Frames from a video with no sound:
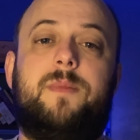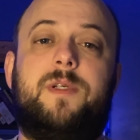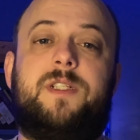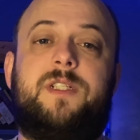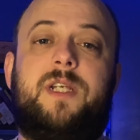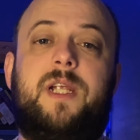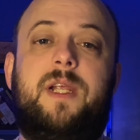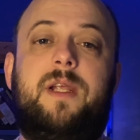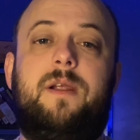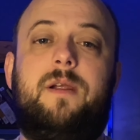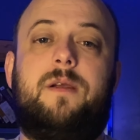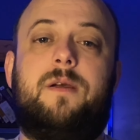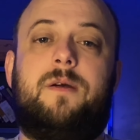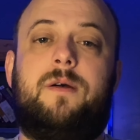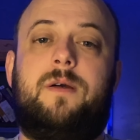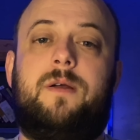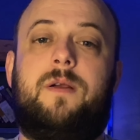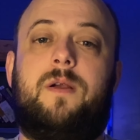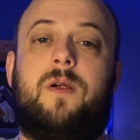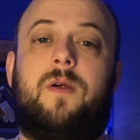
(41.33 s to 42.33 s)
machine
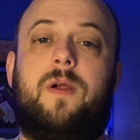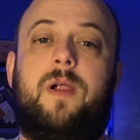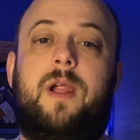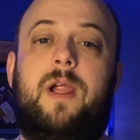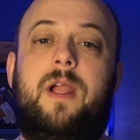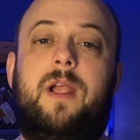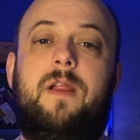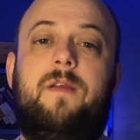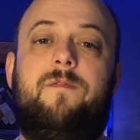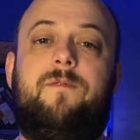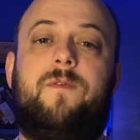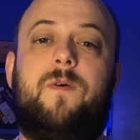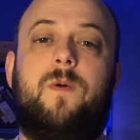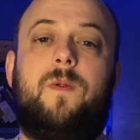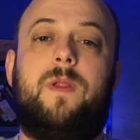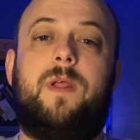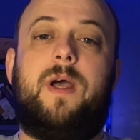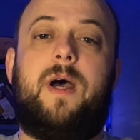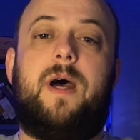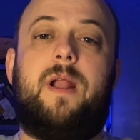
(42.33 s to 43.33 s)
gun or any
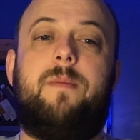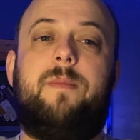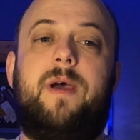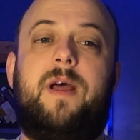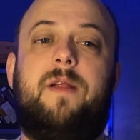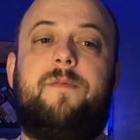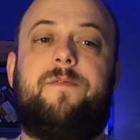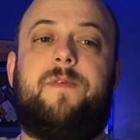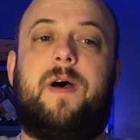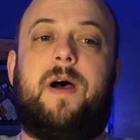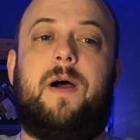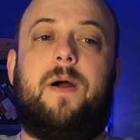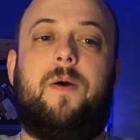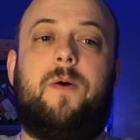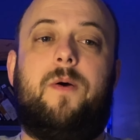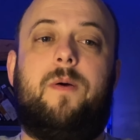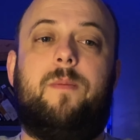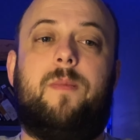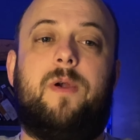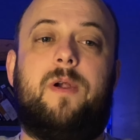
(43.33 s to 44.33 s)
fully automatic
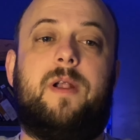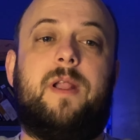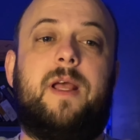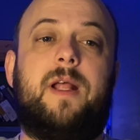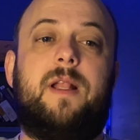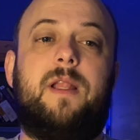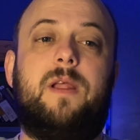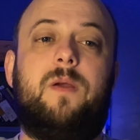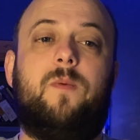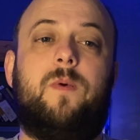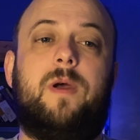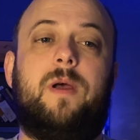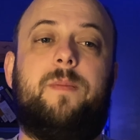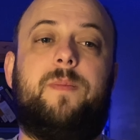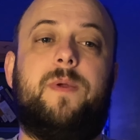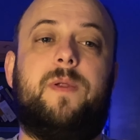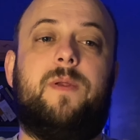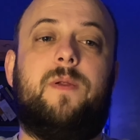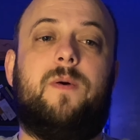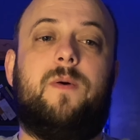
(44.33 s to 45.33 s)
firearm or deadly
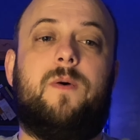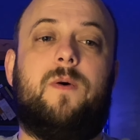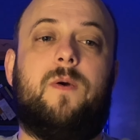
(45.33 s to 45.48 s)
weapon